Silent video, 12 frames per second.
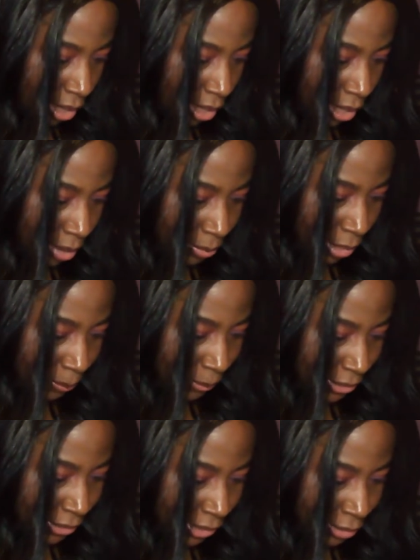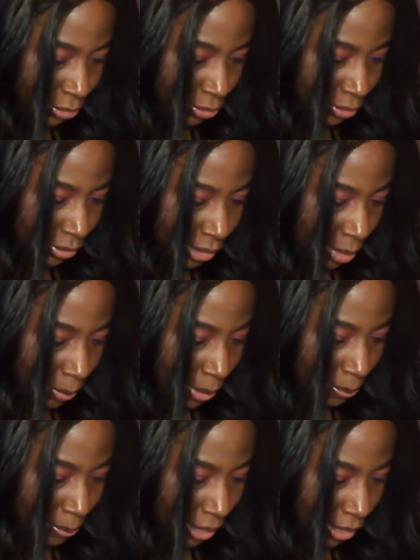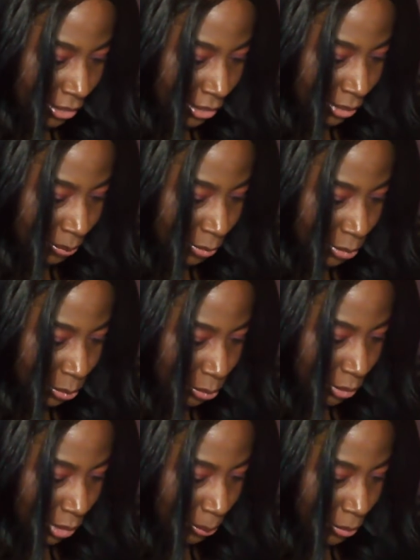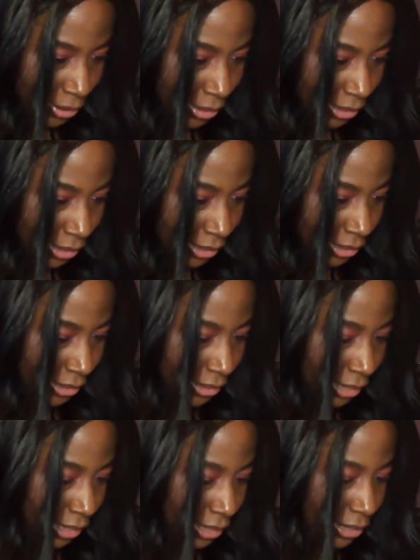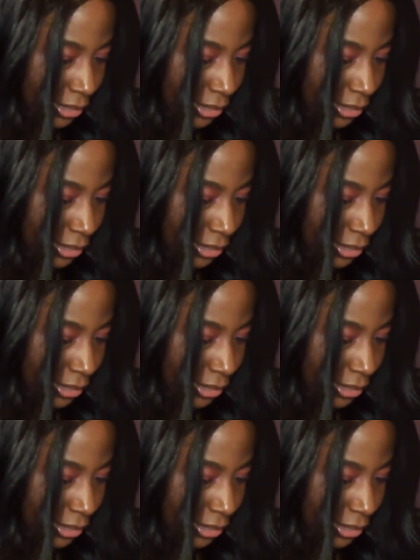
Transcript: Hemlock bandanas are designed by Beth in Missouri and printed in Indiana.